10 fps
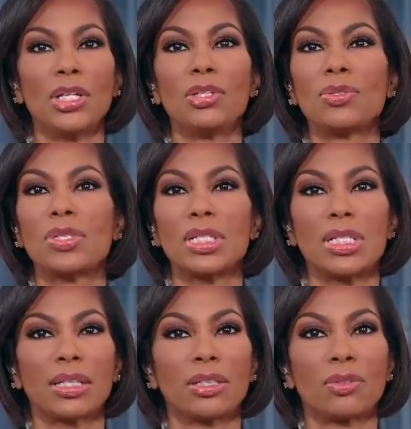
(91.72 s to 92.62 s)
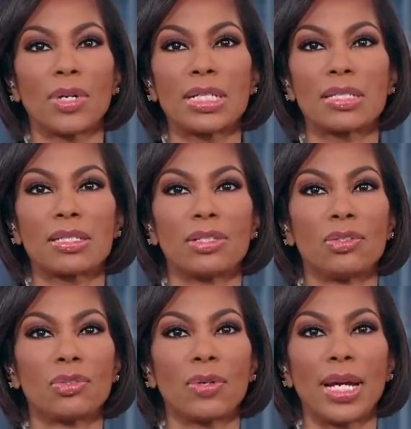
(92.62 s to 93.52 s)
used the deadly crisis in
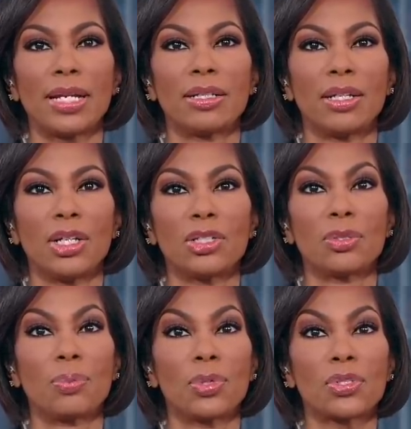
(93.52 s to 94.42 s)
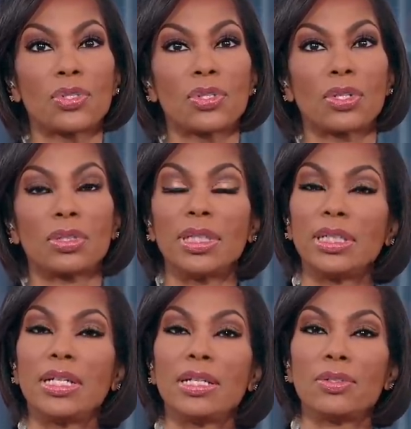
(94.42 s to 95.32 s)
Ukraine to push
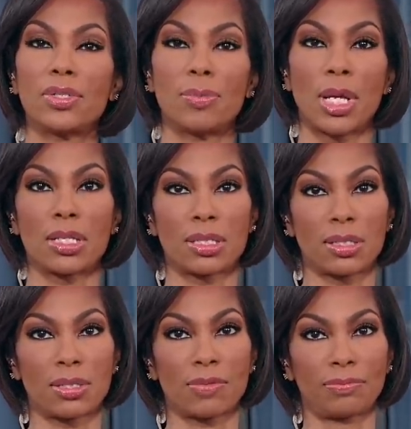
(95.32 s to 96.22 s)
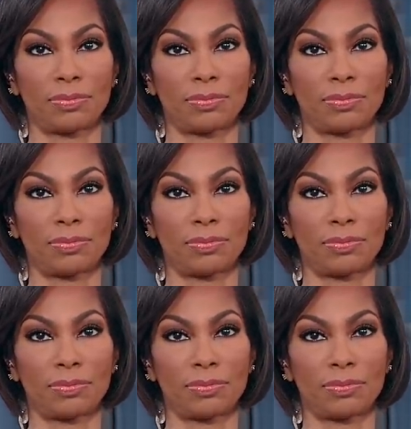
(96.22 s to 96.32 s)
clean energy policies.